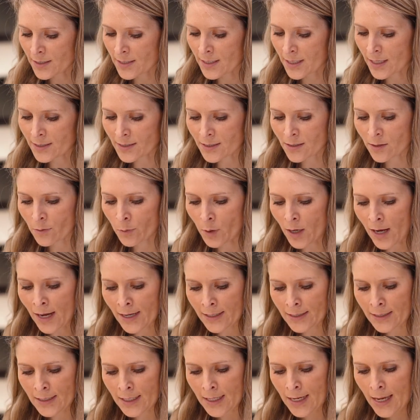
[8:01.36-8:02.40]
against the
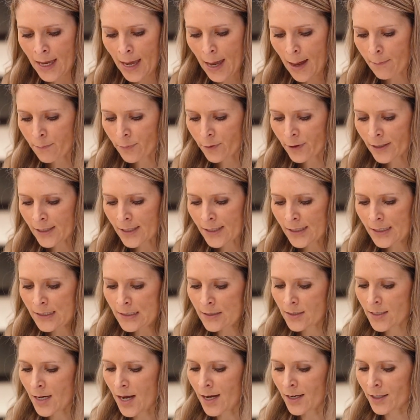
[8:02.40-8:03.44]
white, and bringing
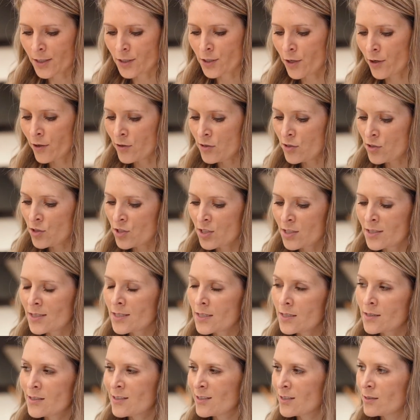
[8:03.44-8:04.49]
in darker tones just
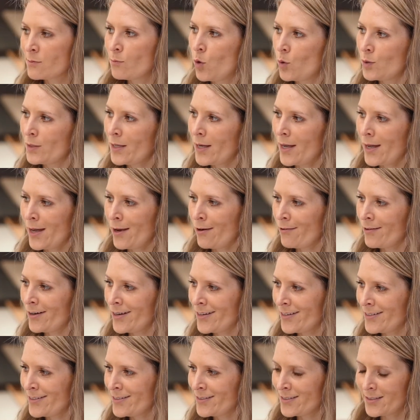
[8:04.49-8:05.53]
in smaller
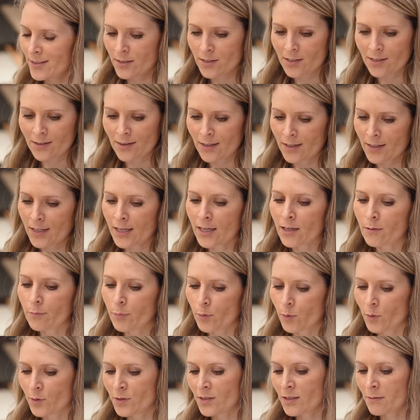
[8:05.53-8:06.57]
areas to the
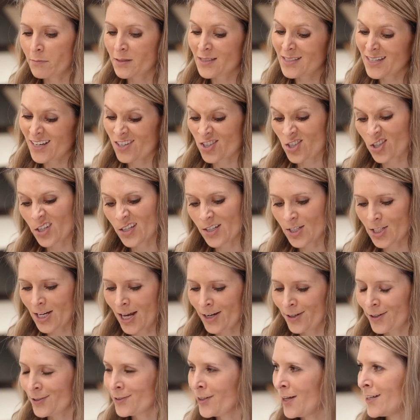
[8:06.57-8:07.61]
kickboards and potentially
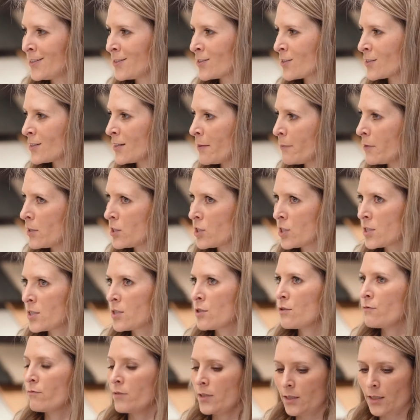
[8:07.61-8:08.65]
shadow lines or something, just
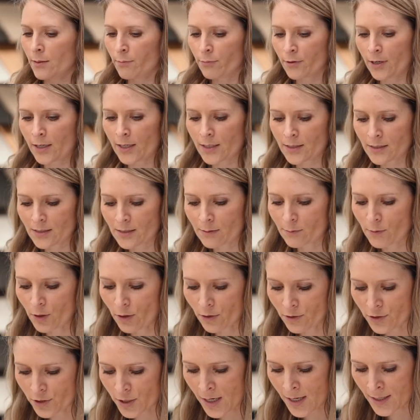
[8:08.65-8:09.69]
to really bring in some
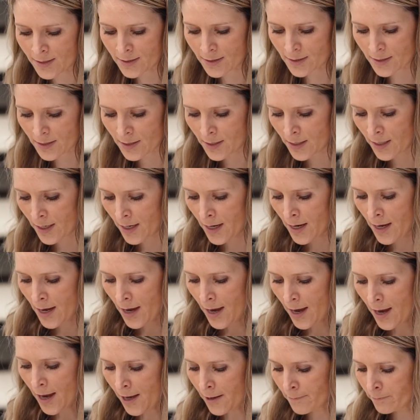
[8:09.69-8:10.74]
contrast.
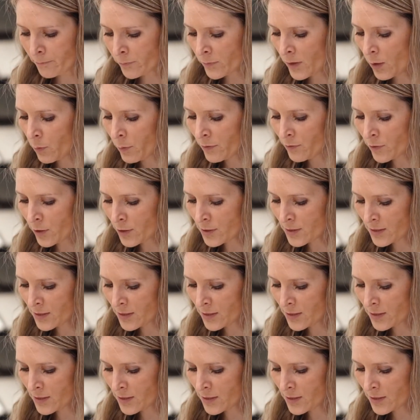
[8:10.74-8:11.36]
We've got